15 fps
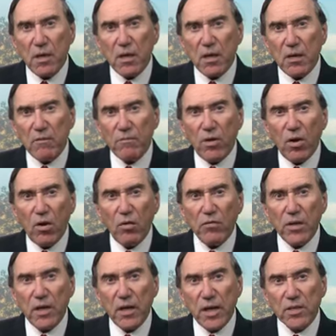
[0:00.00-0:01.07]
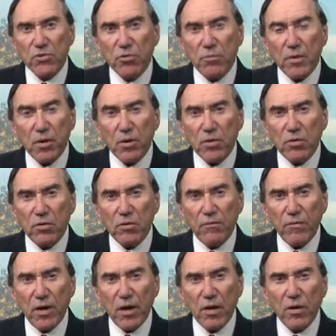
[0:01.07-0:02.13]
involved in an extramarital
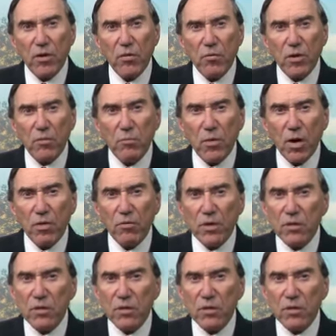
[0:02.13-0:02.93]
affair with Margaret